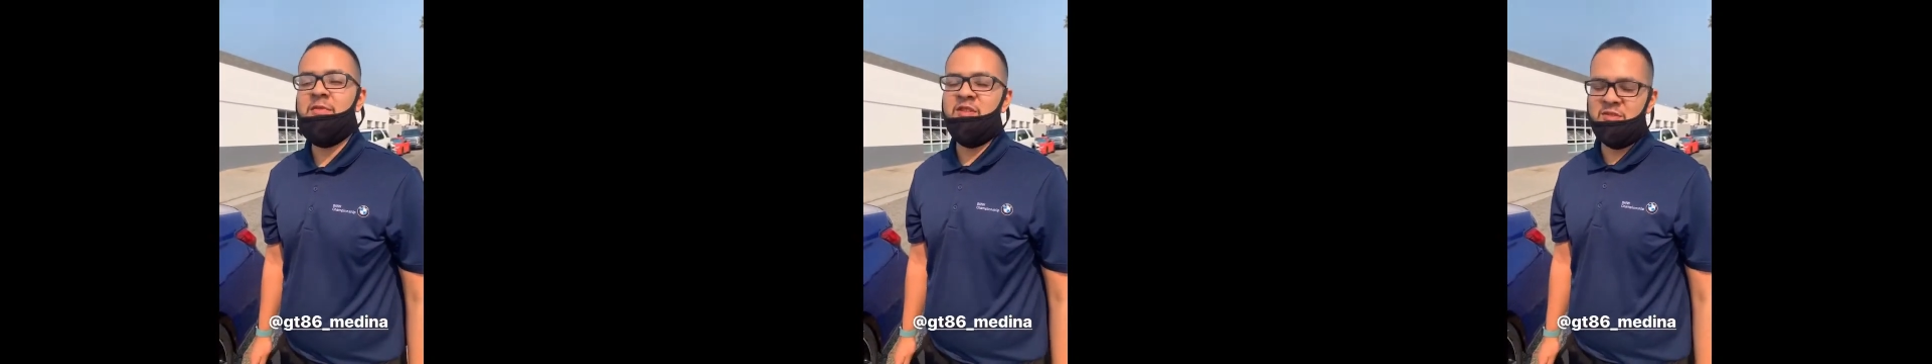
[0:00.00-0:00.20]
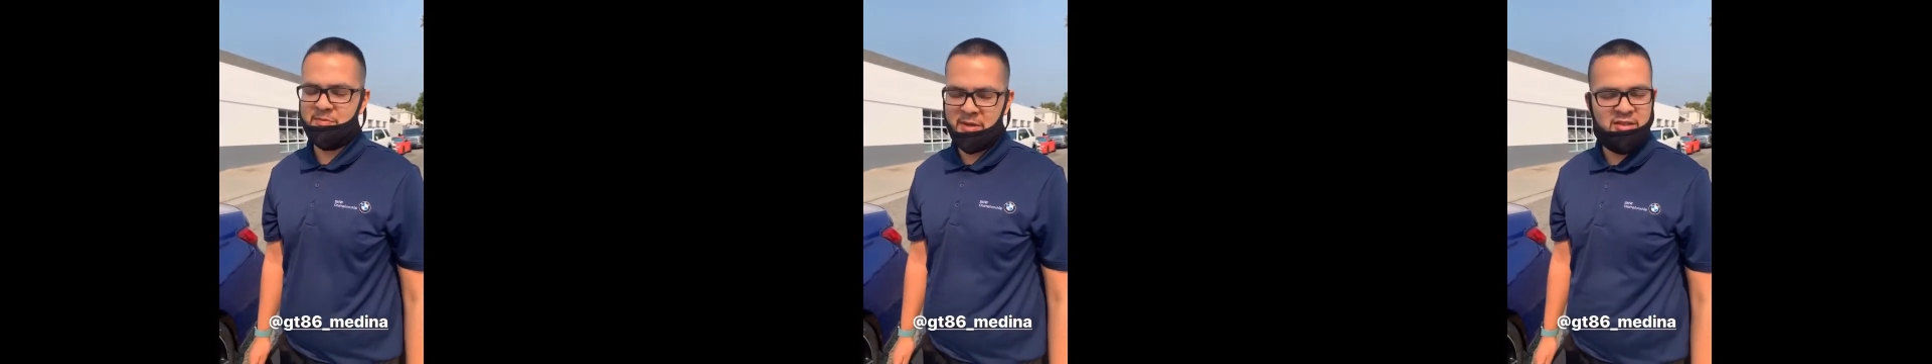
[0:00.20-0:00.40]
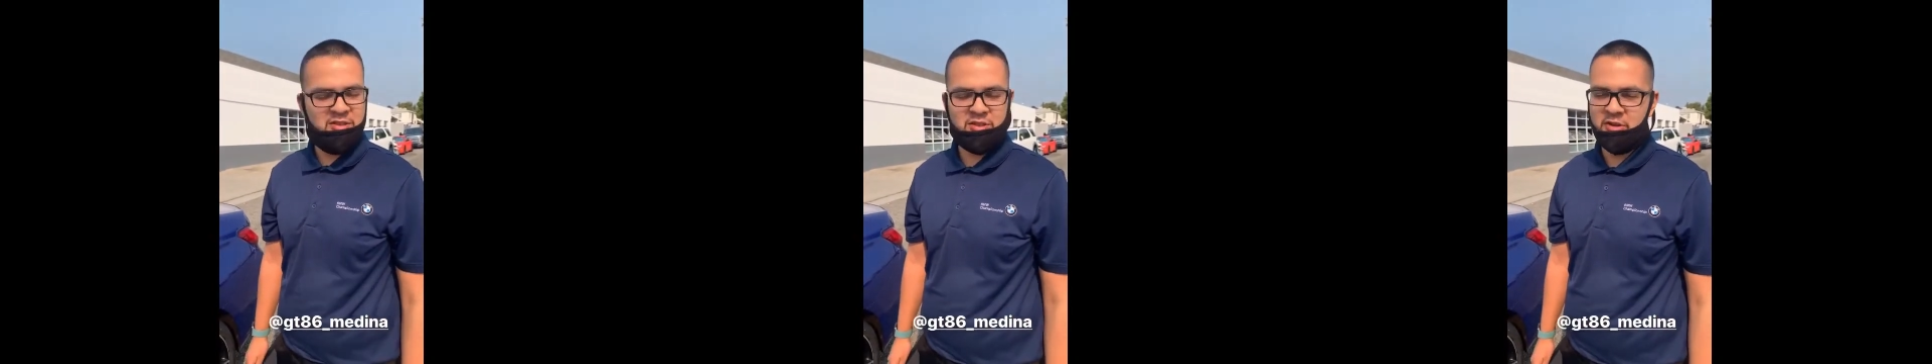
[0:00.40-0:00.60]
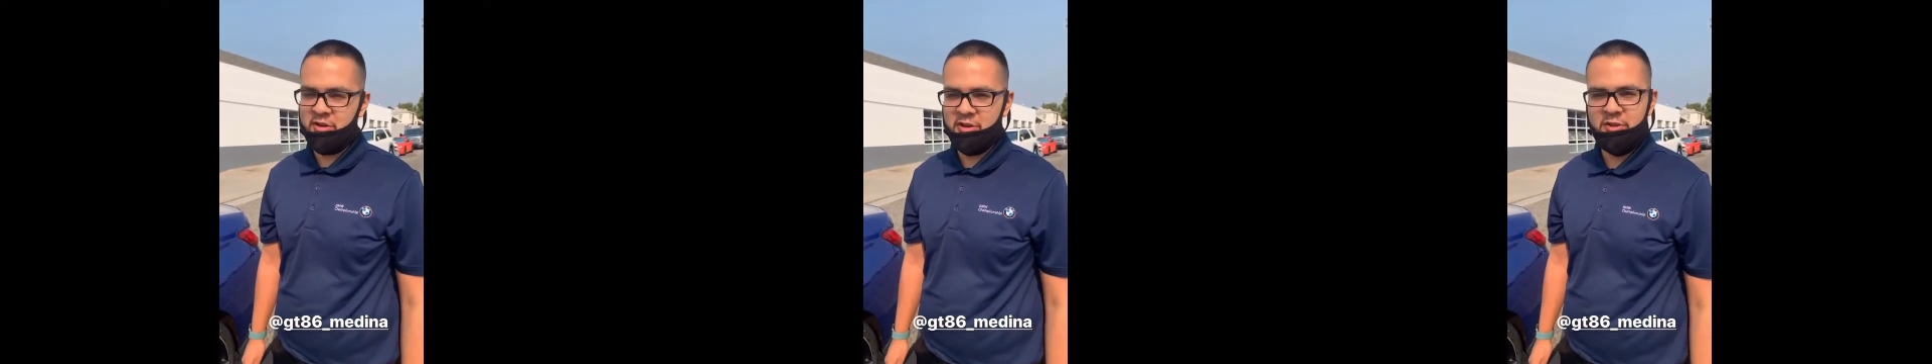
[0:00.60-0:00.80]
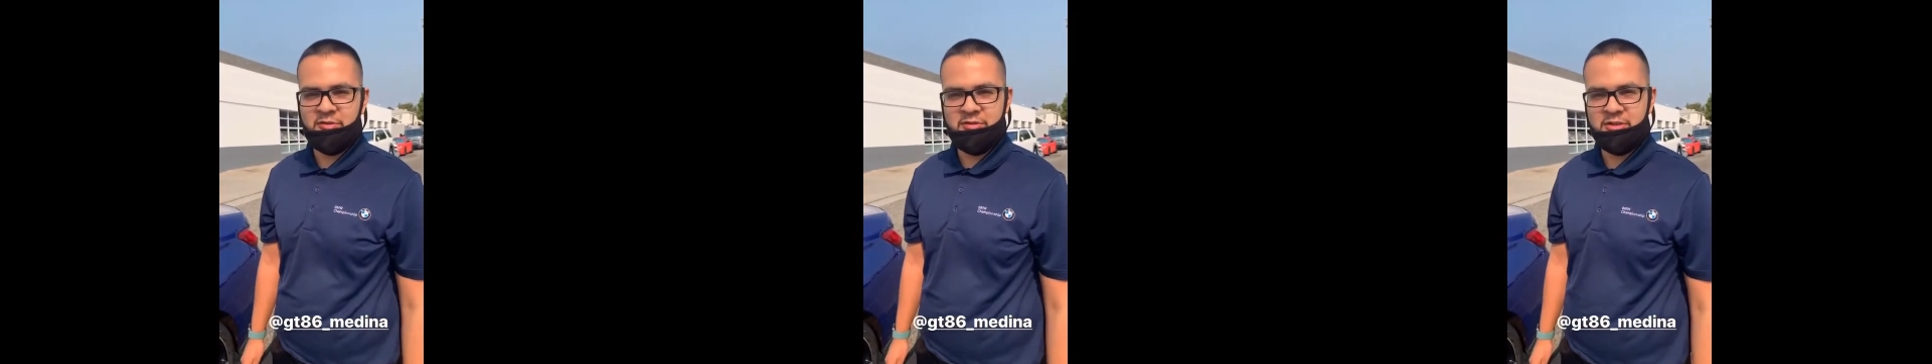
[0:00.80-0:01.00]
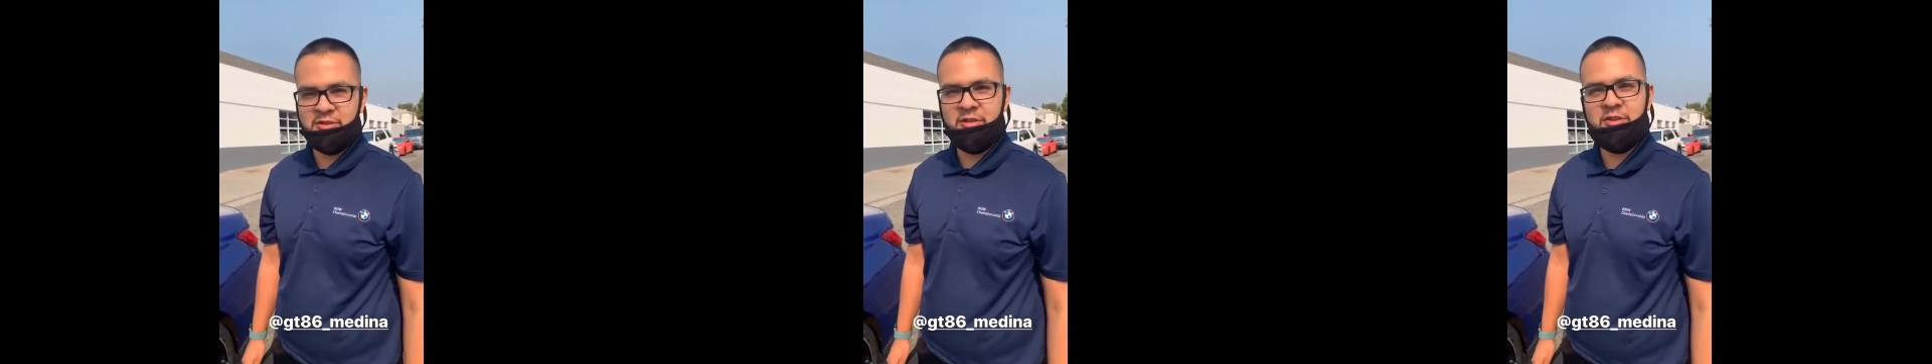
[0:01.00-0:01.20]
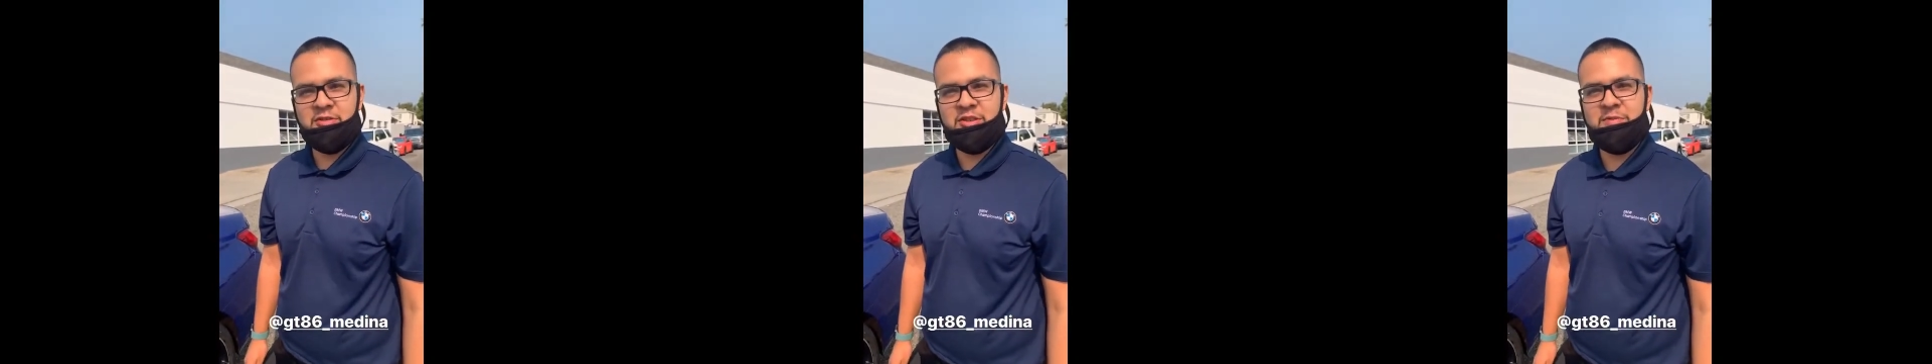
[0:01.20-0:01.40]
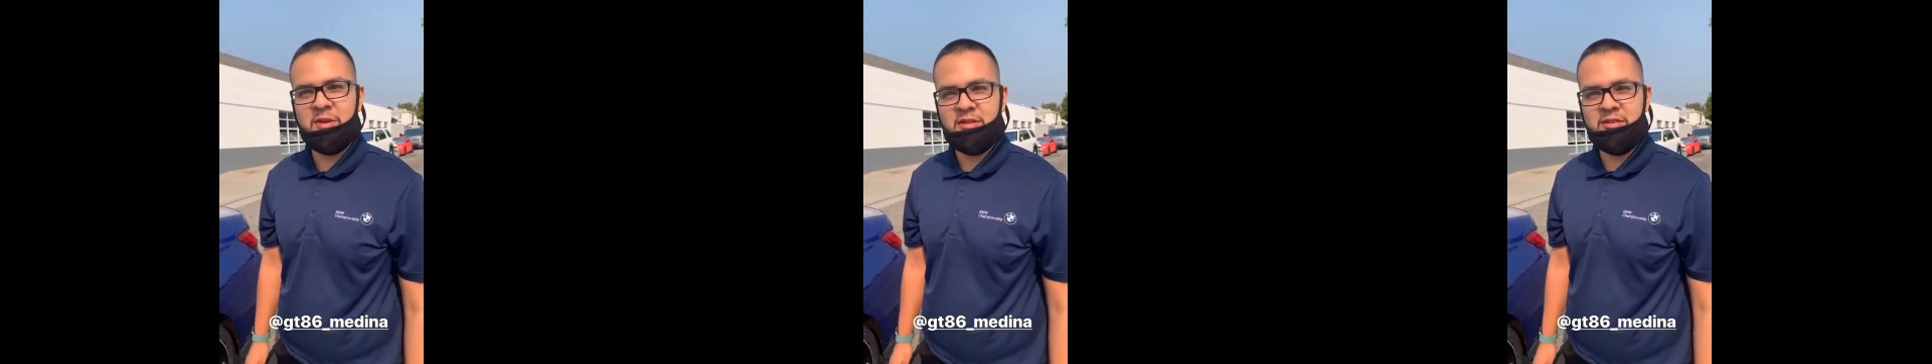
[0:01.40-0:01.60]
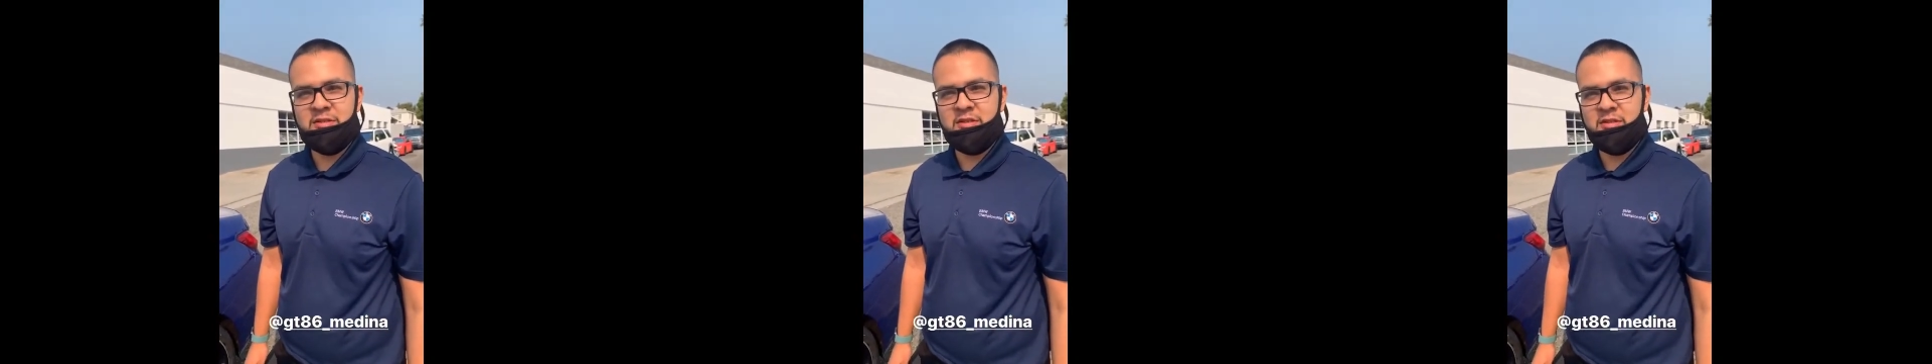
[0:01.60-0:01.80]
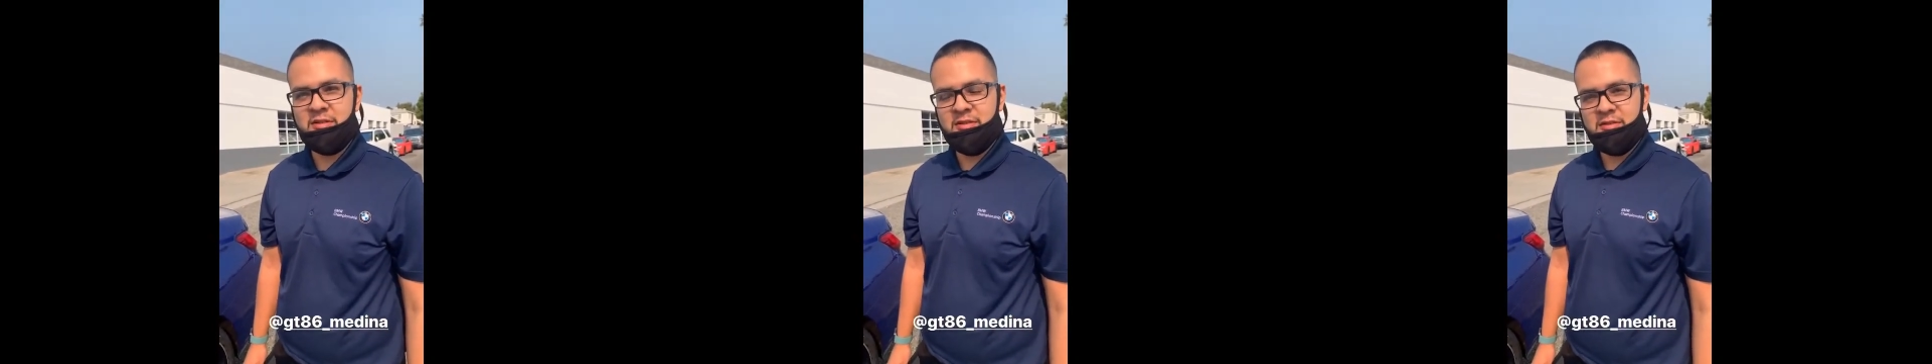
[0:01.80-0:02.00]
Space nerd, huge, huge so, space
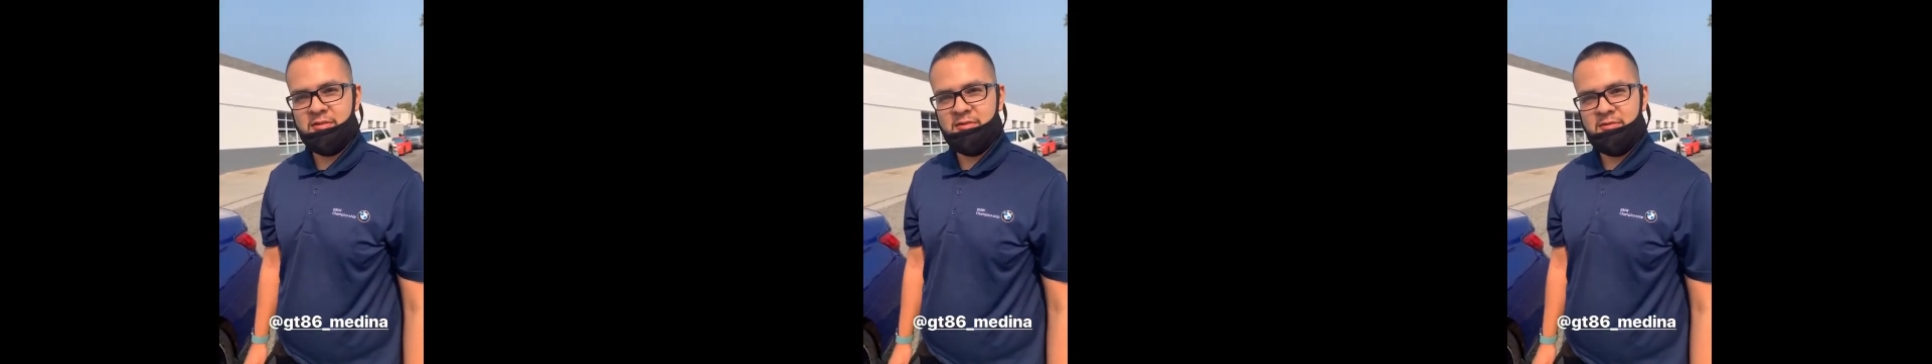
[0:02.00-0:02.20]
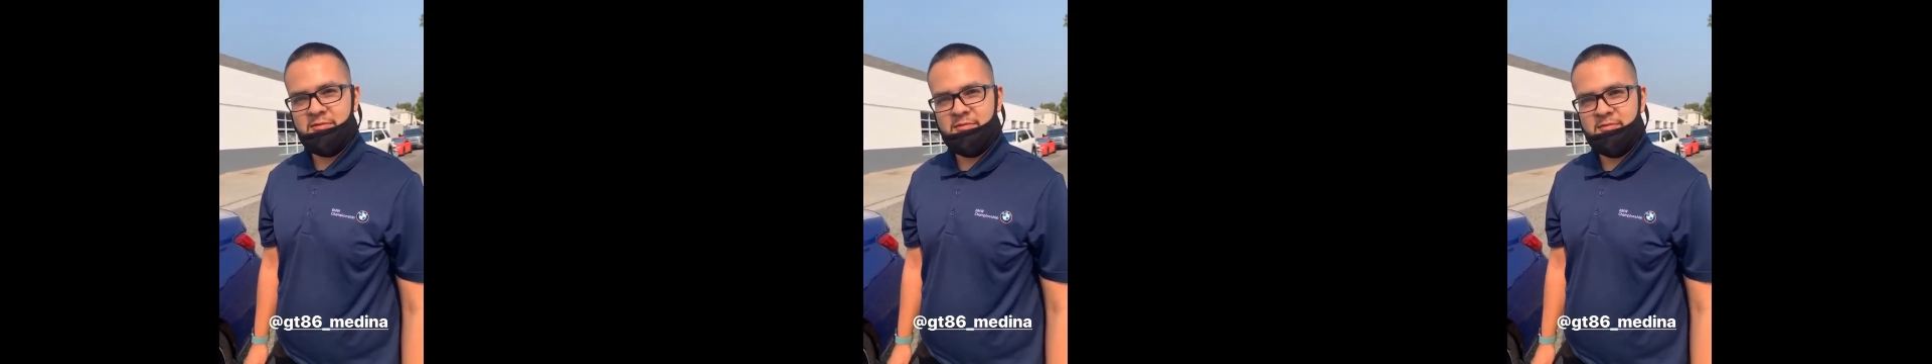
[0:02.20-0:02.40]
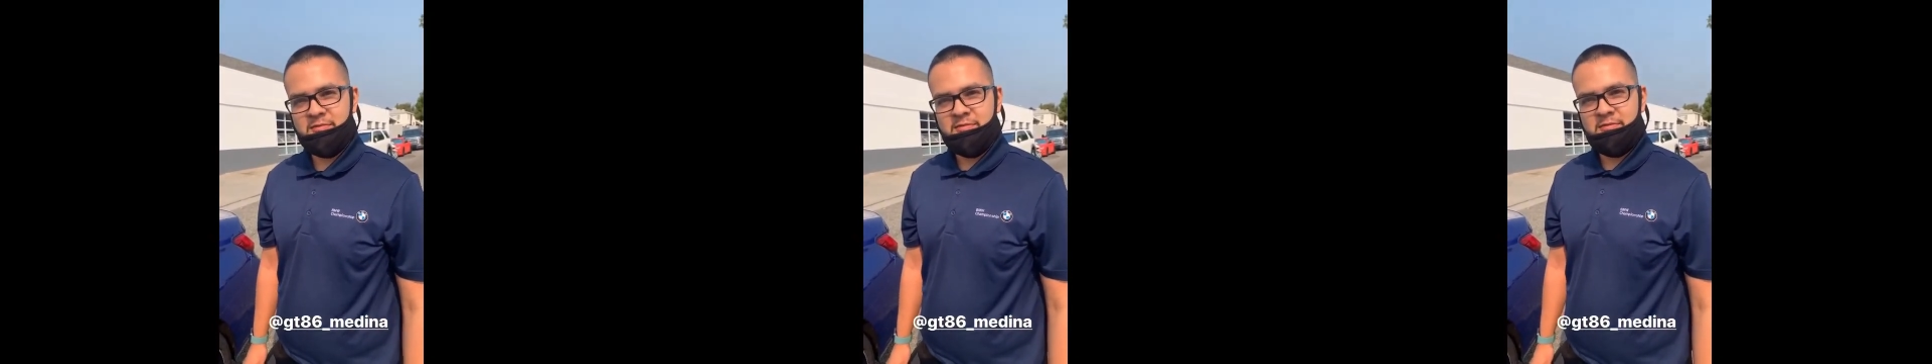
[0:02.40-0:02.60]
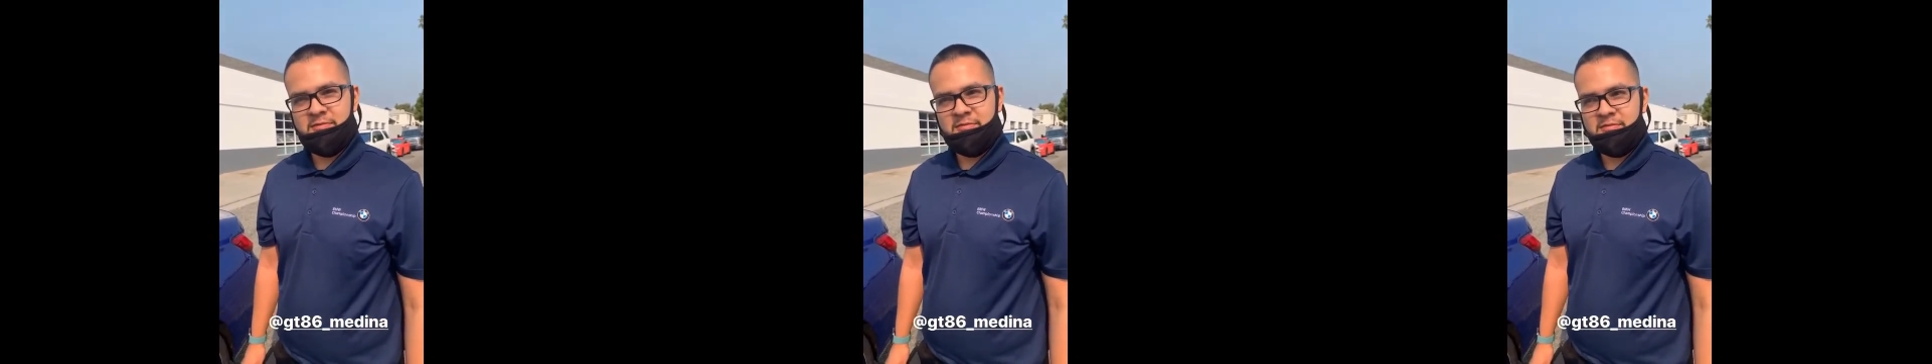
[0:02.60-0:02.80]
nerd. So what does that mean?